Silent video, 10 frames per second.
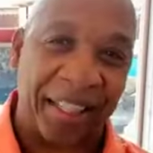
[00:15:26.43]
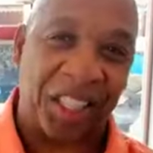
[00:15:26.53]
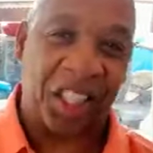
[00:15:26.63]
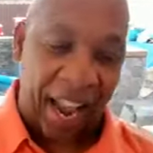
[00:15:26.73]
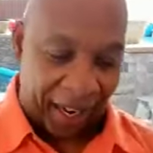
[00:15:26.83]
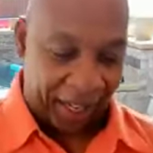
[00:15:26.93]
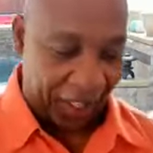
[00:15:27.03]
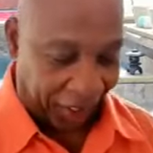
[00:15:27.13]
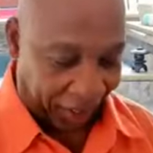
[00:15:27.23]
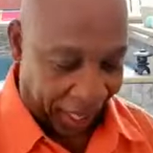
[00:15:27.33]
a
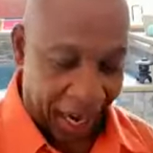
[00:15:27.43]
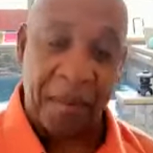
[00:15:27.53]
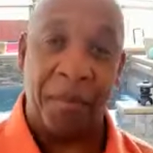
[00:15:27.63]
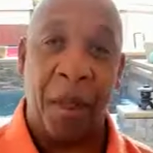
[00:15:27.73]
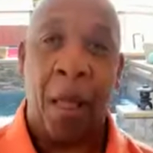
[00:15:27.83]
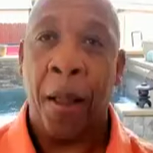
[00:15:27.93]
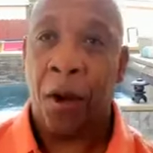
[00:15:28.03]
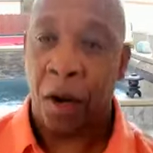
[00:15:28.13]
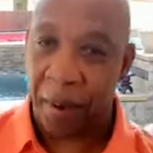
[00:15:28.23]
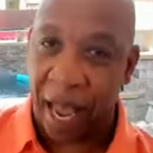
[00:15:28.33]
challenge that I'm
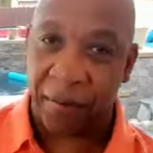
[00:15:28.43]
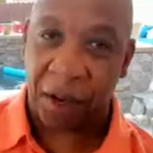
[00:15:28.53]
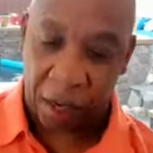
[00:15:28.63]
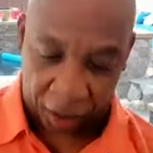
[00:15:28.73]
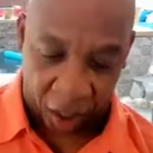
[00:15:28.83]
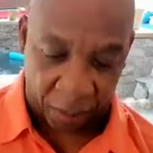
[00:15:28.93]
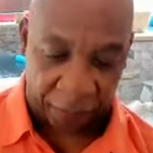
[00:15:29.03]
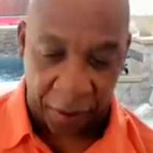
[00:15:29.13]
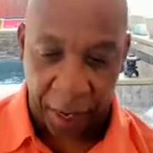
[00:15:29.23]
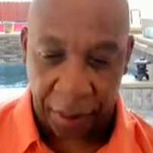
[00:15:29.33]
gonna be having on October
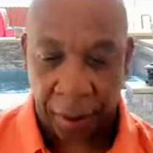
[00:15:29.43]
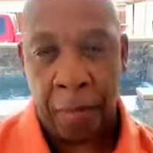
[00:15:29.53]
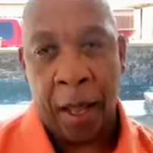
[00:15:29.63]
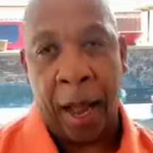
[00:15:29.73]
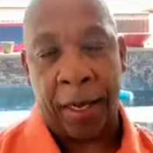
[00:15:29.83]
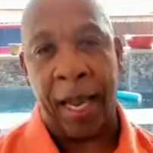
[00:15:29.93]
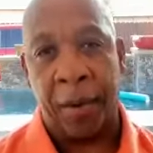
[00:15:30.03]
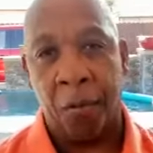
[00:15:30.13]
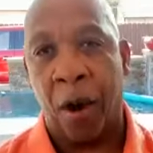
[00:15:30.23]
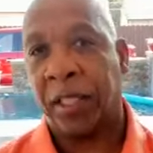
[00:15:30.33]
5th.
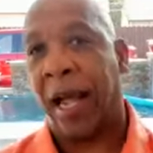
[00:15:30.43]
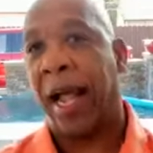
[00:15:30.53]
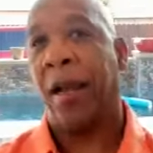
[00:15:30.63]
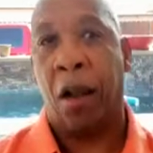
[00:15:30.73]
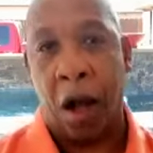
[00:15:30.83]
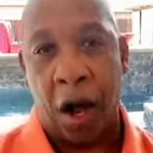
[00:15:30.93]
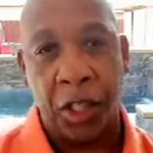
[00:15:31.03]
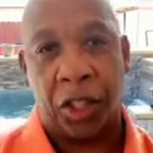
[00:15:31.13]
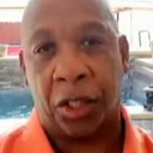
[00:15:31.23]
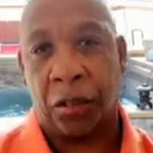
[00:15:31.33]
Again, once I
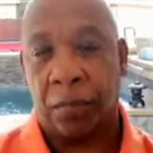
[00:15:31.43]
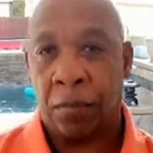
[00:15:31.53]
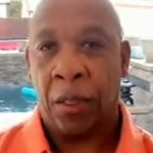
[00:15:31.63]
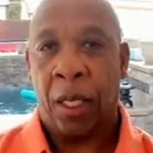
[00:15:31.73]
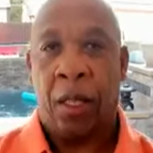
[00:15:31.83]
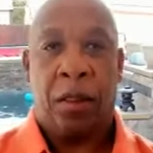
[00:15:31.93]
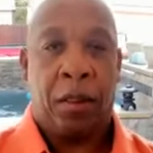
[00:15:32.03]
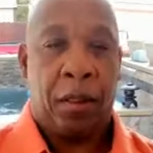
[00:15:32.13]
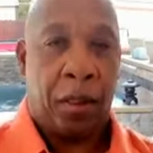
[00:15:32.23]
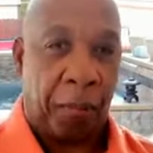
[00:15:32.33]
launch,
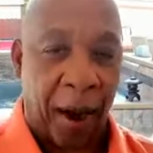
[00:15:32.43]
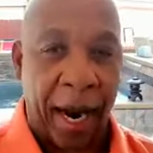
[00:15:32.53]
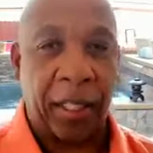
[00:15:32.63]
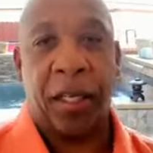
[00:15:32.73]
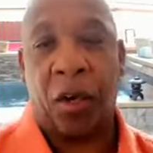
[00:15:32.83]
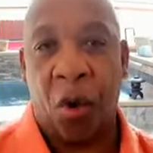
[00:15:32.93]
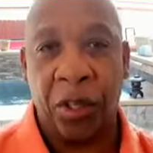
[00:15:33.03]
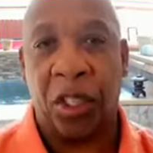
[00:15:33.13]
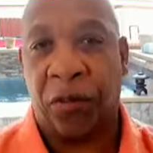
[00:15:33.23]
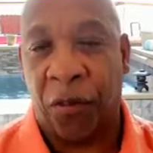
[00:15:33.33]
the price of the
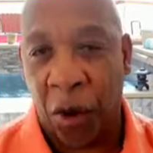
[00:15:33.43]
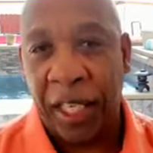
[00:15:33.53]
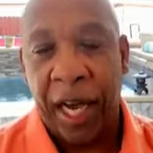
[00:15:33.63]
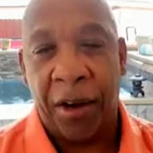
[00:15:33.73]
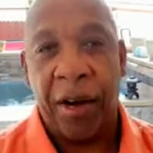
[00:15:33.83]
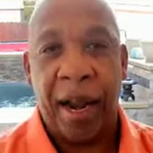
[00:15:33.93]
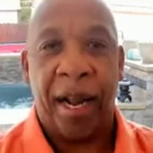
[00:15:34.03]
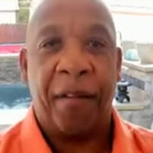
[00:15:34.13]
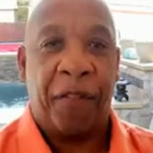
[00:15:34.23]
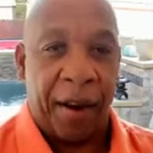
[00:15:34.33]
course is
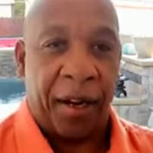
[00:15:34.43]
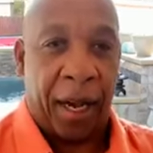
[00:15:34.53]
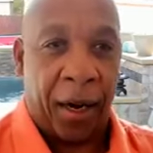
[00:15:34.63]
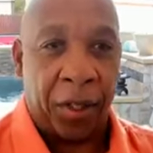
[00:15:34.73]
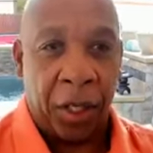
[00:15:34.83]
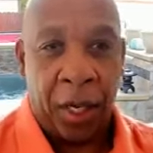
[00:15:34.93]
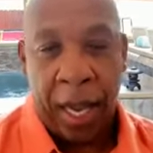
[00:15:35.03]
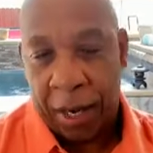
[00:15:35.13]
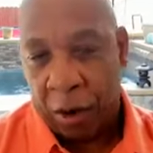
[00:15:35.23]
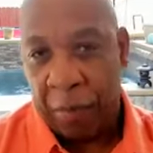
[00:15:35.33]
$1,495,
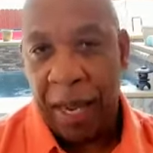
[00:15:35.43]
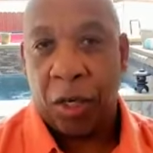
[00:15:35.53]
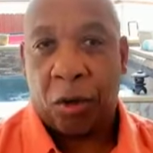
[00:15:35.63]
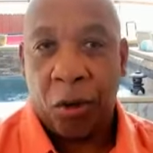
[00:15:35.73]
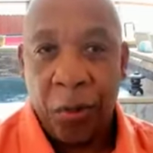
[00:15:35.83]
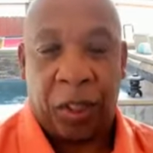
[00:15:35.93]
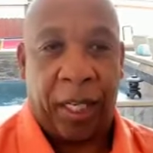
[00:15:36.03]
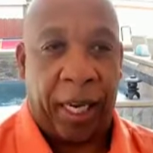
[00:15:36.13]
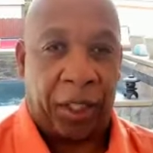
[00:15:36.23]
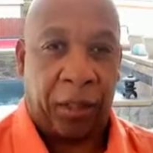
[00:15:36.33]
and it will be a group
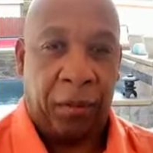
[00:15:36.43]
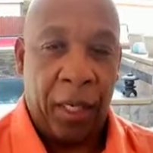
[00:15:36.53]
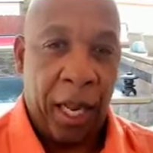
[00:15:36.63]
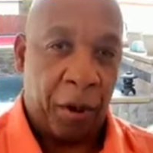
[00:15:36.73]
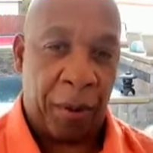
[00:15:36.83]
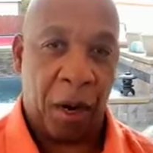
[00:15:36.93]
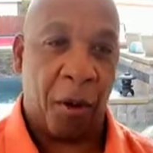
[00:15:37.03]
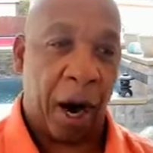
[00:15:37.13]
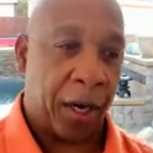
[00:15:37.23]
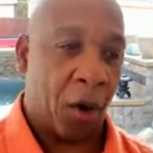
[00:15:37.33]
session. It will be
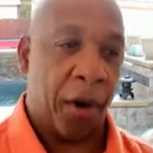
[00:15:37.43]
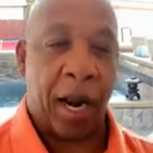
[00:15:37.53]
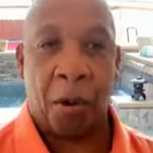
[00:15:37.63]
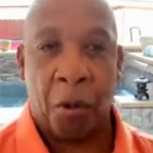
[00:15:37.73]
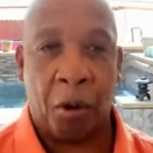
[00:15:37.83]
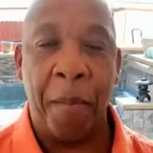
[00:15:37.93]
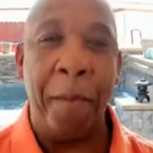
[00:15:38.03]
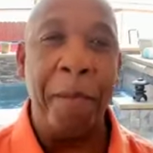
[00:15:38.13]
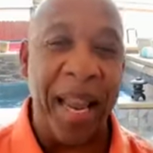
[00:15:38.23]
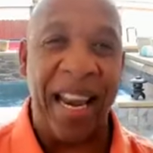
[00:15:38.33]
where I go in, I work with
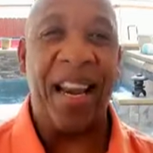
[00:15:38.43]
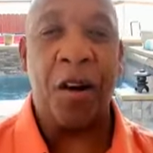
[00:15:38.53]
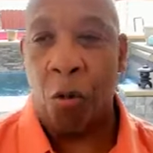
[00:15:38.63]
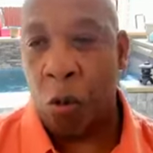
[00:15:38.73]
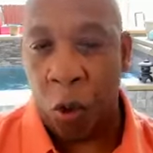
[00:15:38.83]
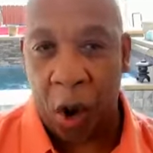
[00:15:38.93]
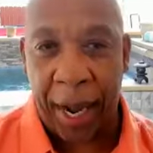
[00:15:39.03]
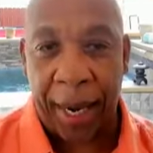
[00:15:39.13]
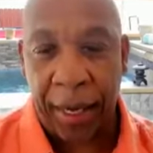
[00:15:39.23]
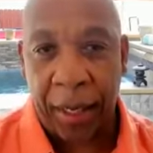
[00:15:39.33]
many to
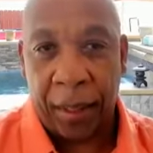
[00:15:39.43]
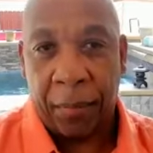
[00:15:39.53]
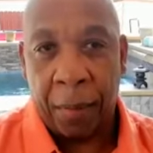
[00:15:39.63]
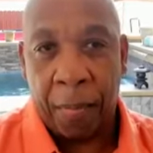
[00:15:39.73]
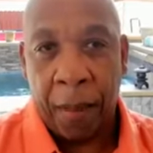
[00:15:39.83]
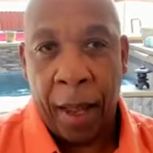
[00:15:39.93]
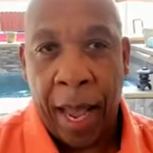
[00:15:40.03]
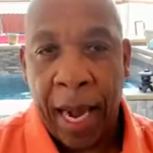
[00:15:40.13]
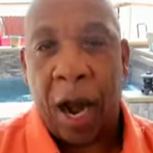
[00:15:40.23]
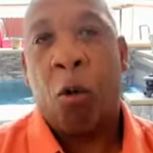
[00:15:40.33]
one,
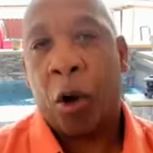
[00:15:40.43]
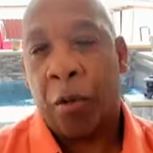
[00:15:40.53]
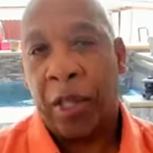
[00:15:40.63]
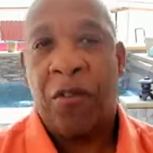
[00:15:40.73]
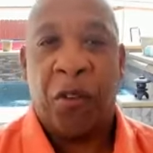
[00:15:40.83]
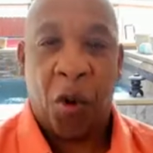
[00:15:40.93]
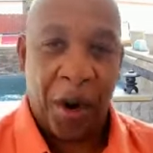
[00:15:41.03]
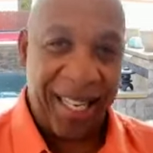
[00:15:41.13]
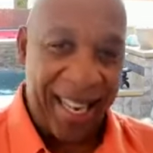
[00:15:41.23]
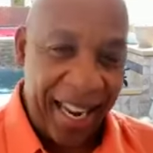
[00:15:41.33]
and I'll work with you for
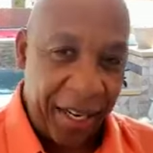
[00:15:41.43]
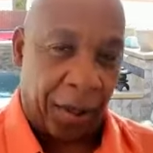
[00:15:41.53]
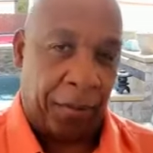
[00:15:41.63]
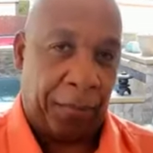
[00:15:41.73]
a year,